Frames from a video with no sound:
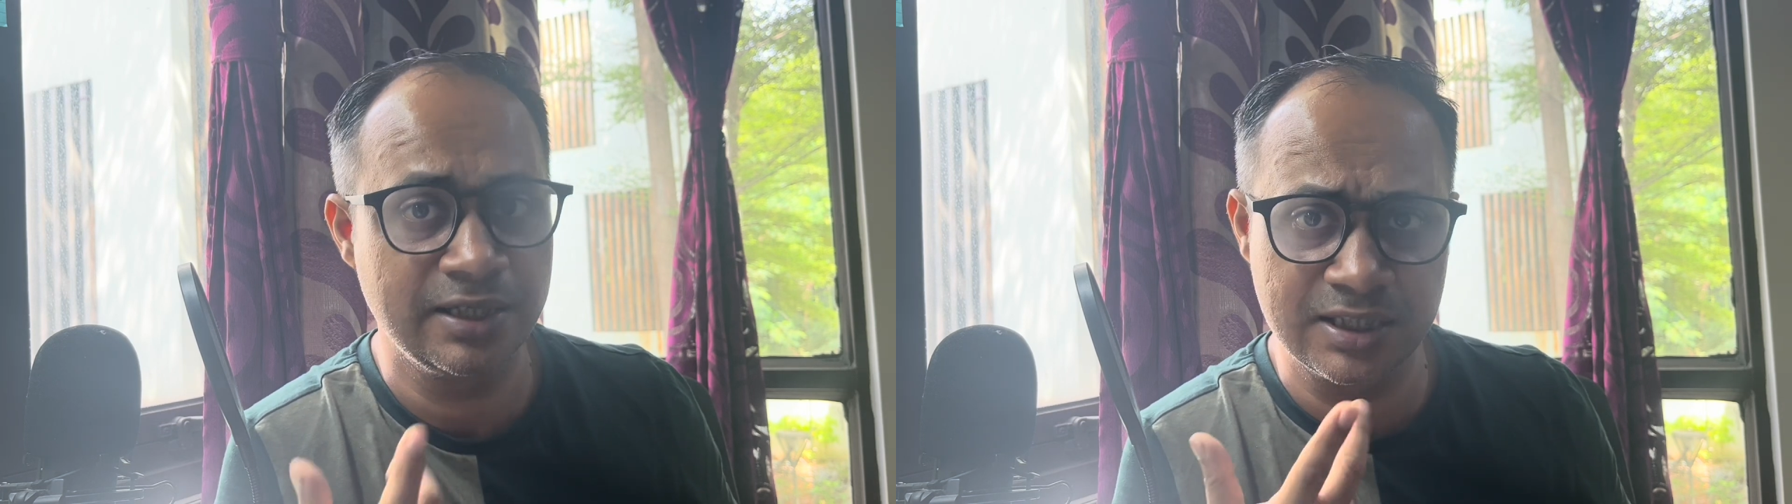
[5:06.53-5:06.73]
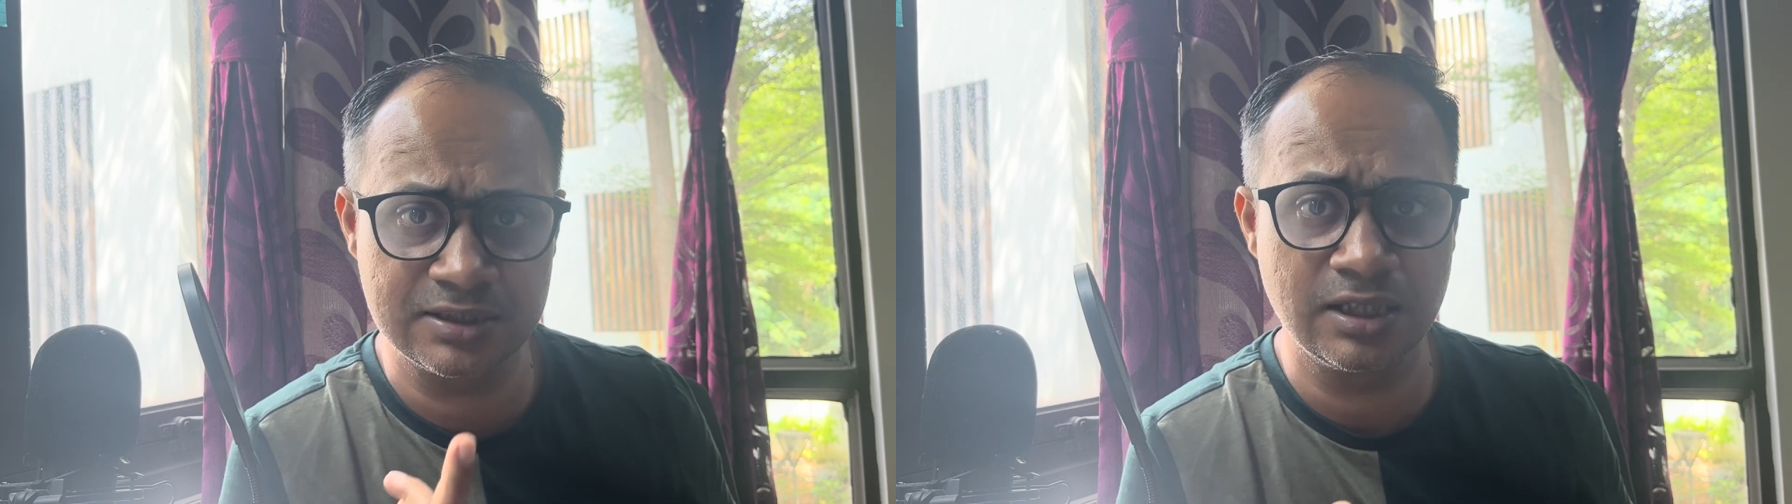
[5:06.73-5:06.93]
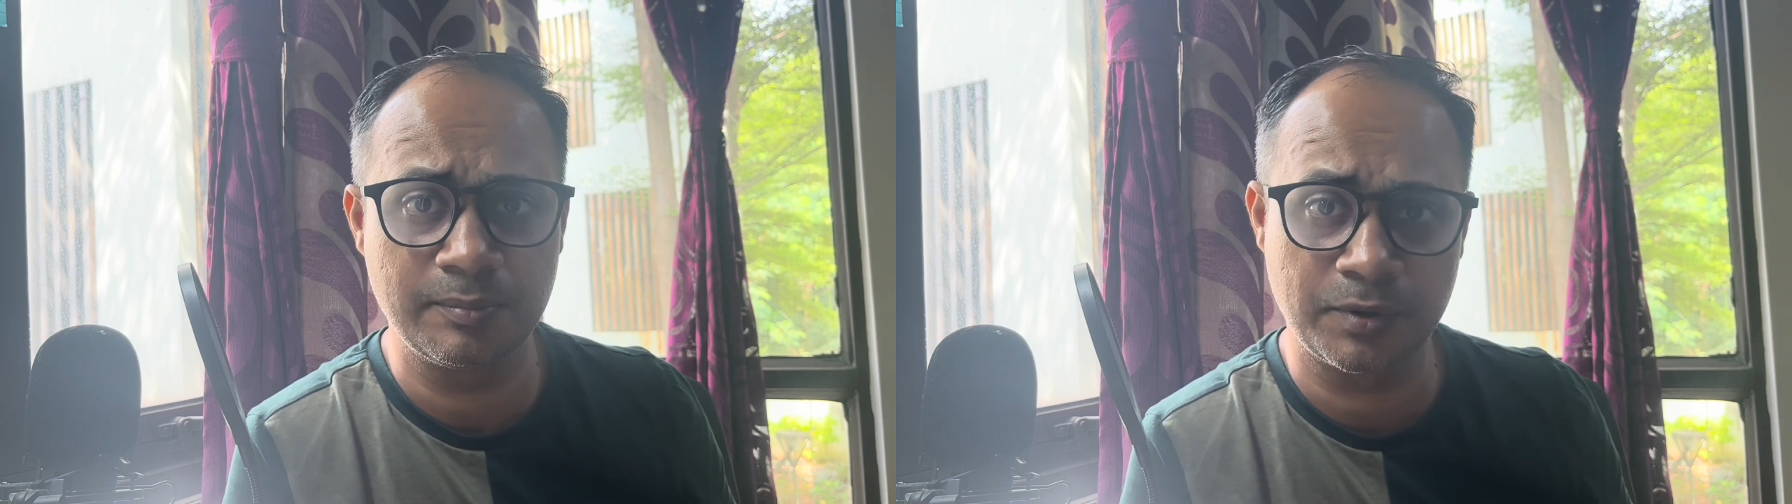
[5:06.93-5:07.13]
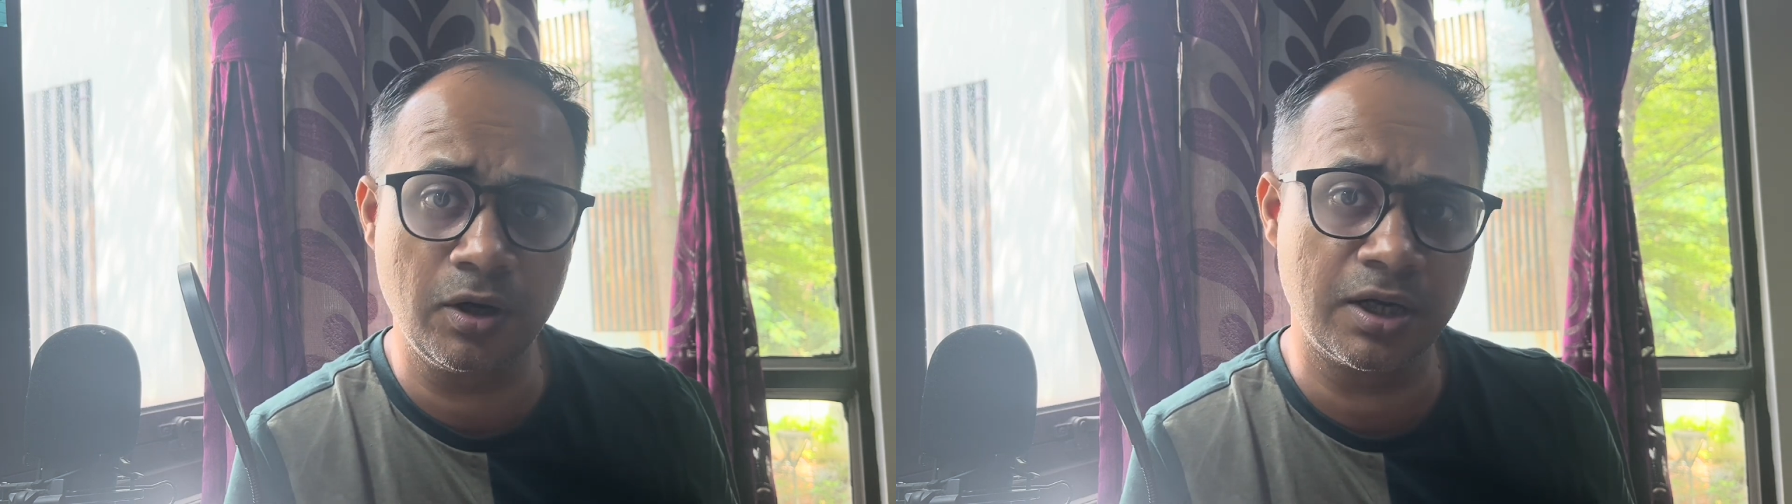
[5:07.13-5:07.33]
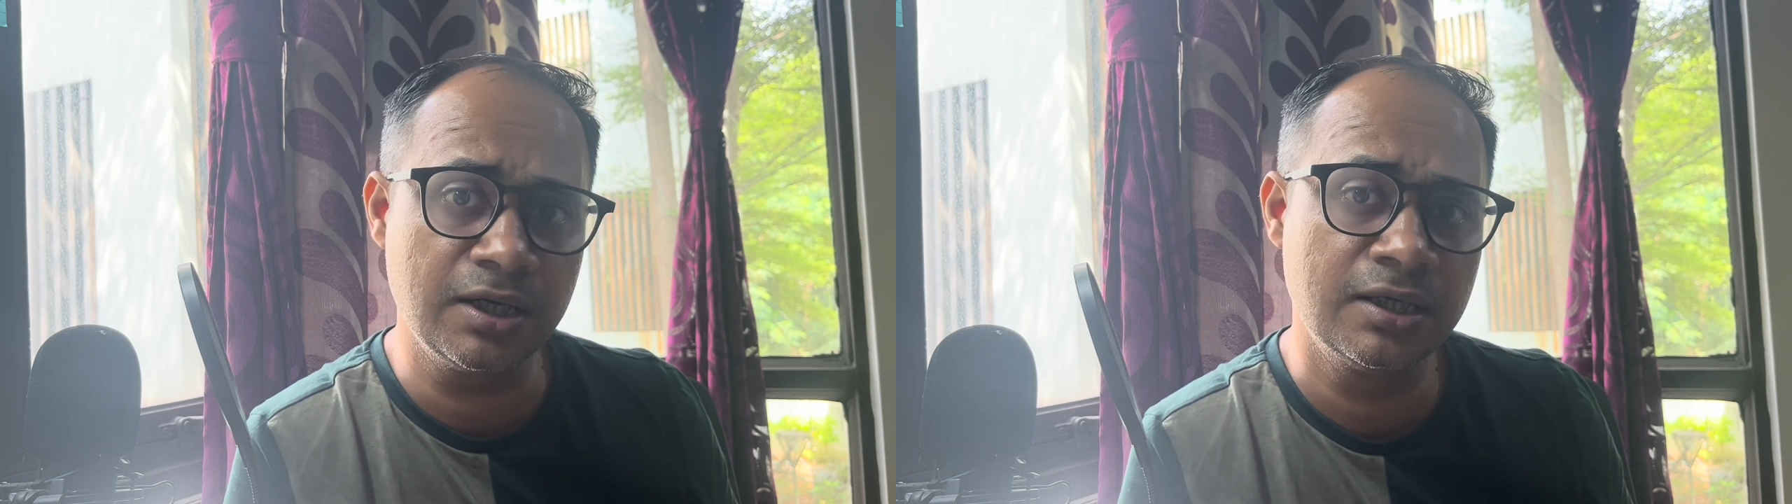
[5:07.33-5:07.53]
It's still a
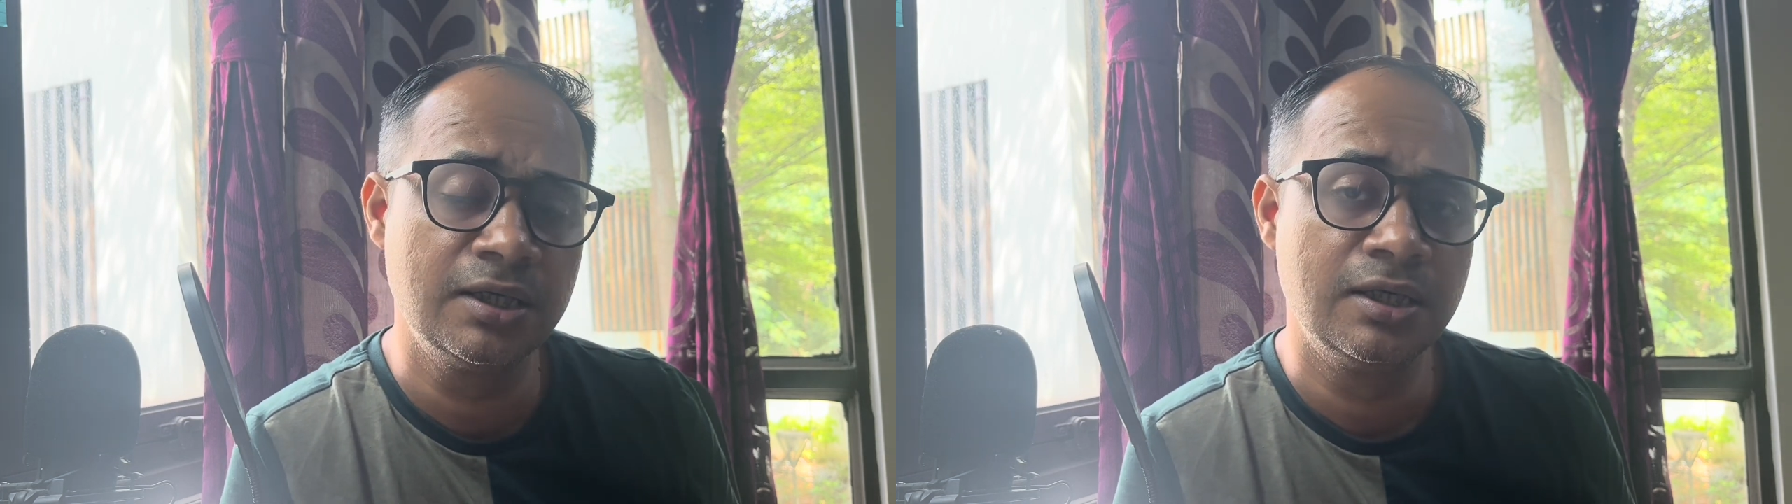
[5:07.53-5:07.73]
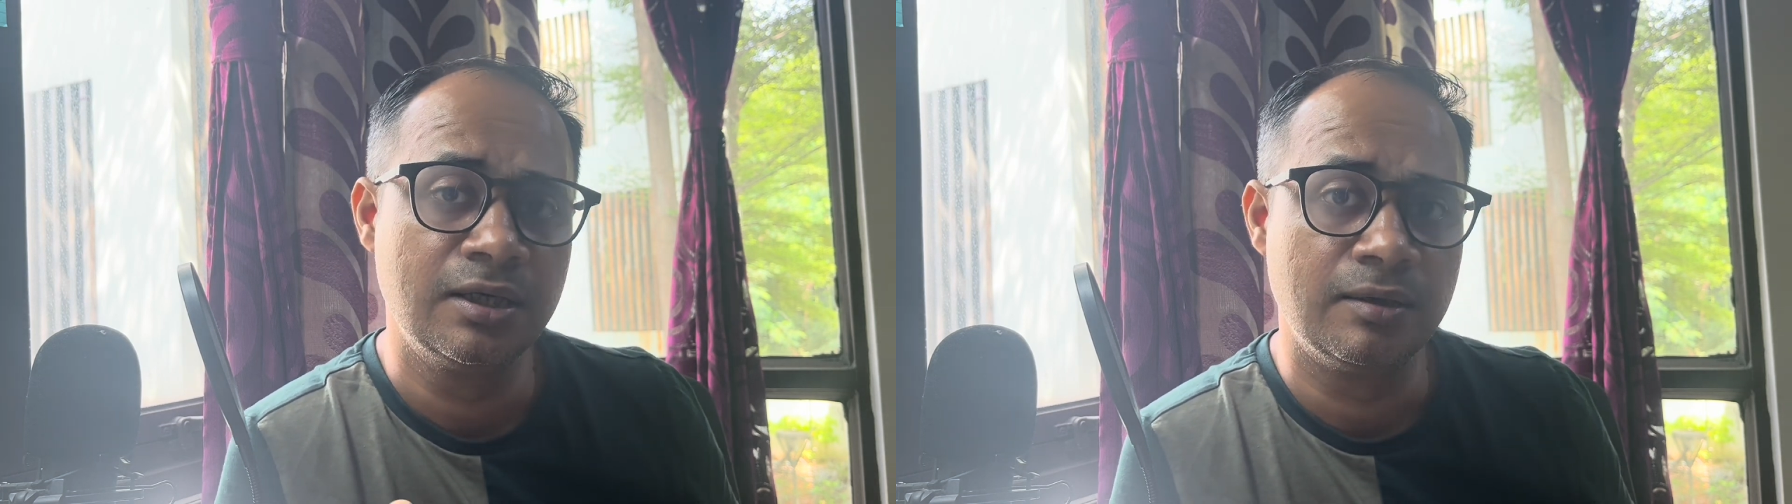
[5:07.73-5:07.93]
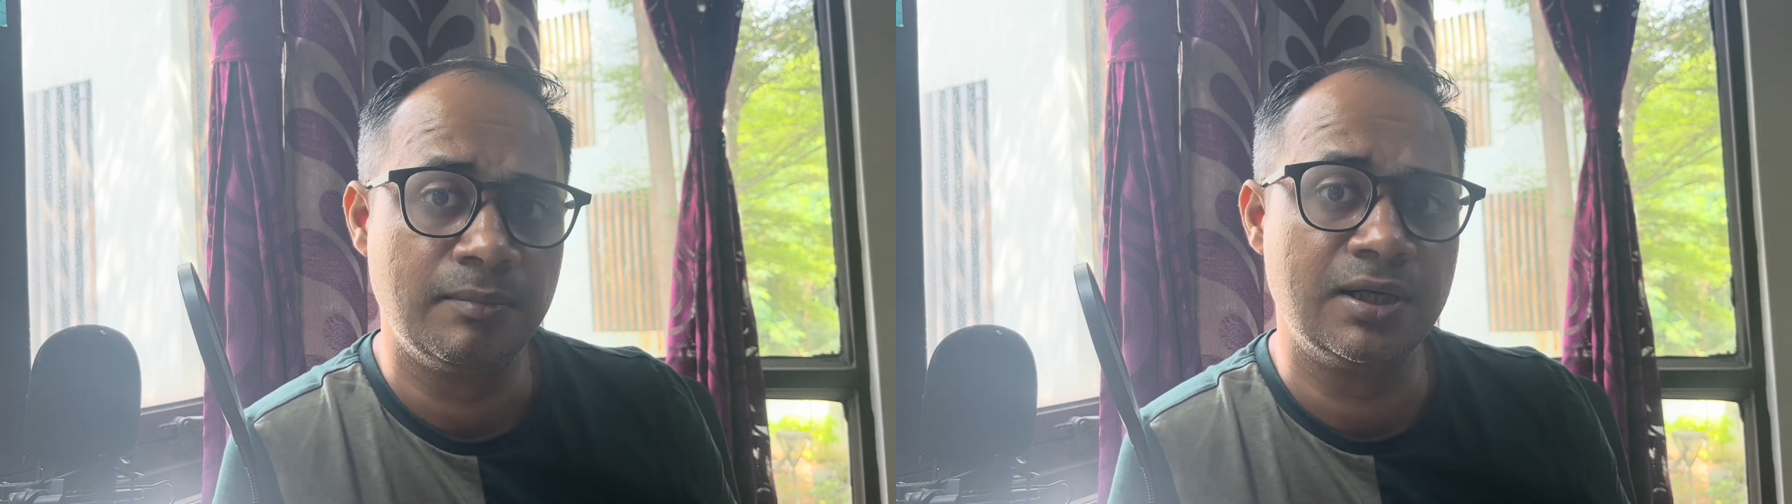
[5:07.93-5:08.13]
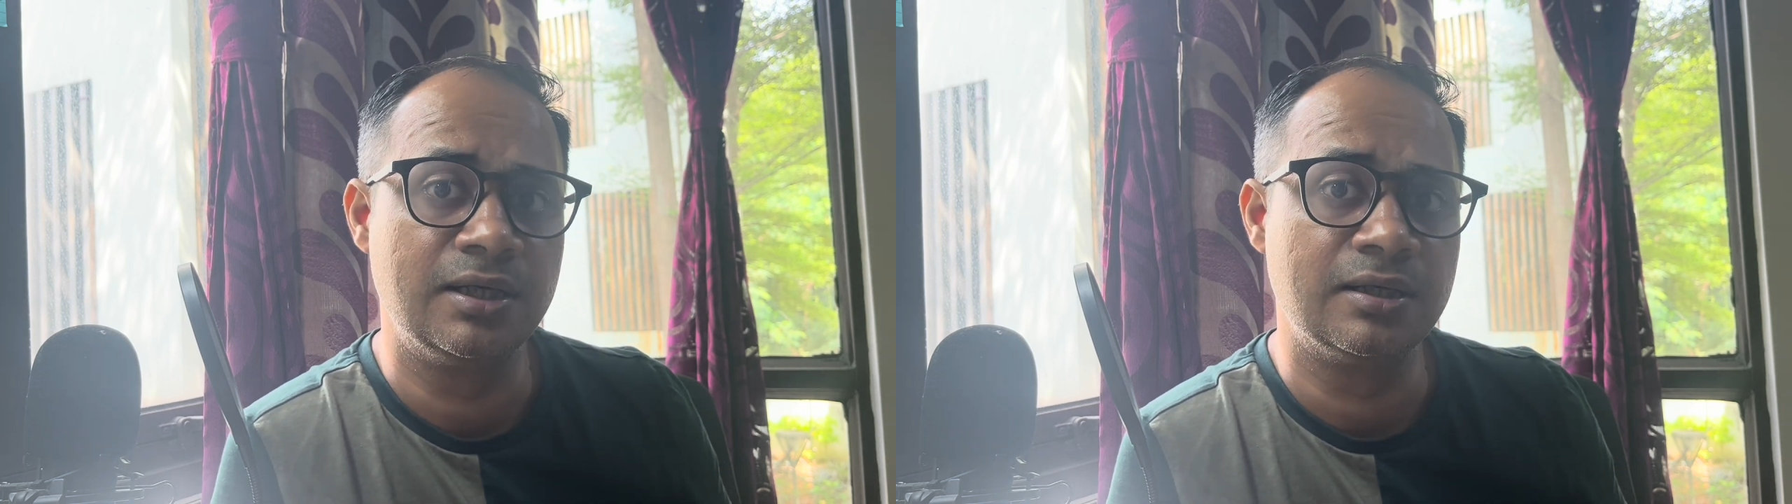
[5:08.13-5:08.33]
product, but